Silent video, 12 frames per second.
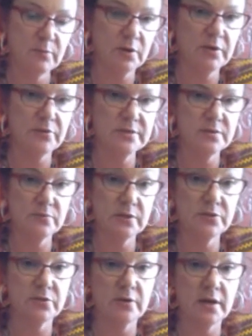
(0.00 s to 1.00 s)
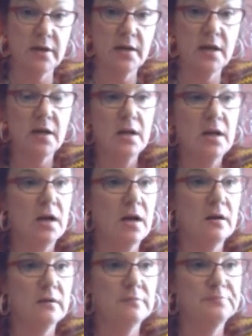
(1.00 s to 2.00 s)
Mercury's in retrograde.
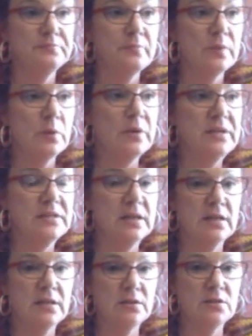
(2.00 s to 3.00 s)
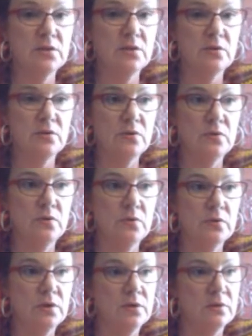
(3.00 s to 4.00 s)
We tend
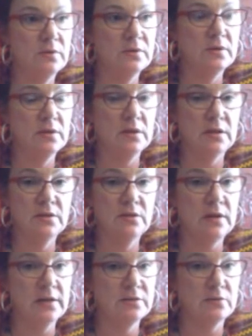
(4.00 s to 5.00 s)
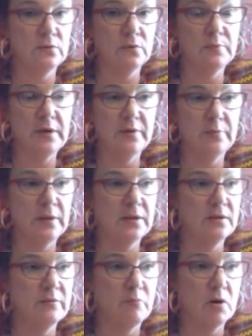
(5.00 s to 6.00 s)
to, and you guys are ruled by the
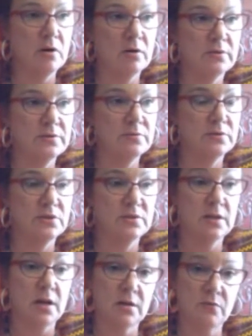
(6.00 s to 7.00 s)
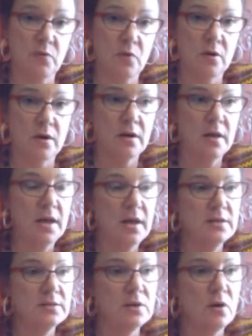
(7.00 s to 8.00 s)
planet of Mars, which is the god of war.
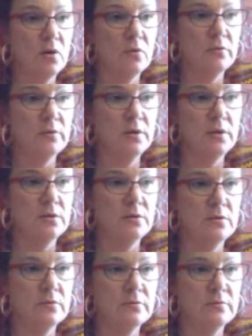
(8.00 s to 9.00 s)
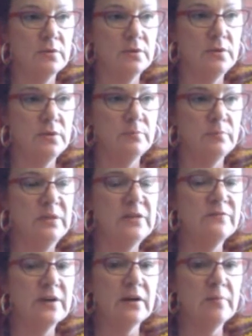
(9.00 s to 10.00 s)
So, be
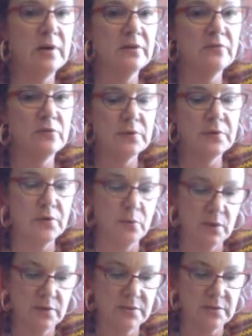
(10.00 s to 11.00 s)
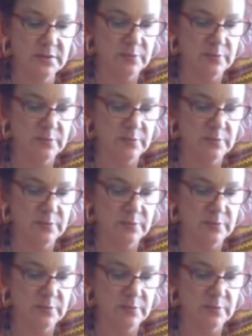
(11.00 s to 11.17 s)
very mindful with your words this